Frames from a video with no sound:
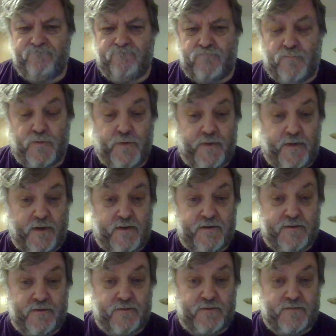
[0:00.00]
another thing
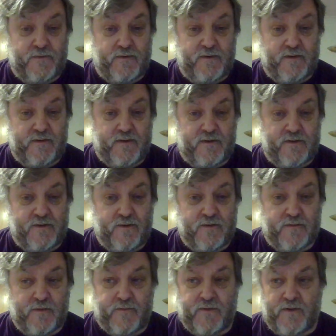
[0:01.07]
it's used it's
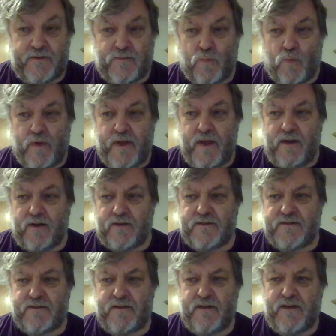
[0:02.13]
useful for is weight
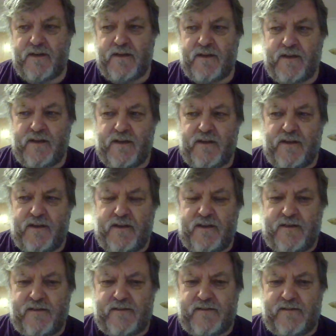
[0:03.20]
loss.
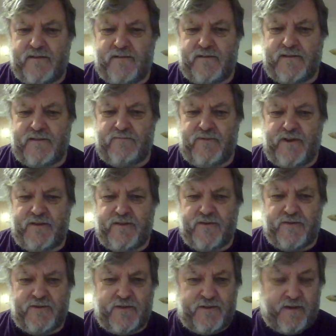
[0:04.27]
Now,
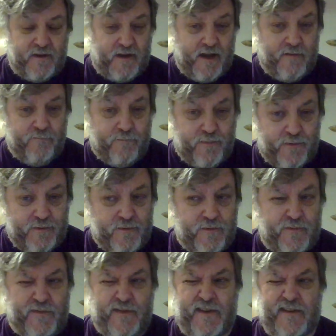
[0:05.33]
researchers again
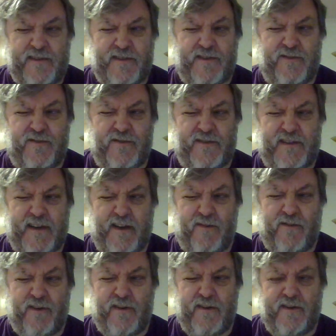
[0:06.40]
proved that it slows
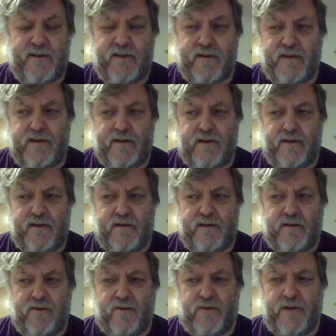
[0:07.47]
down
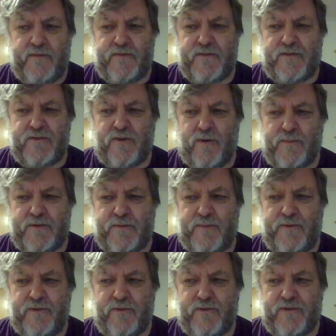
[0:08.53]
or even stops the
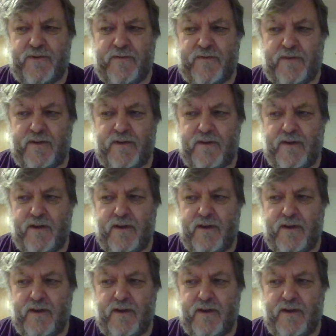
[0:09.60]
production of uh,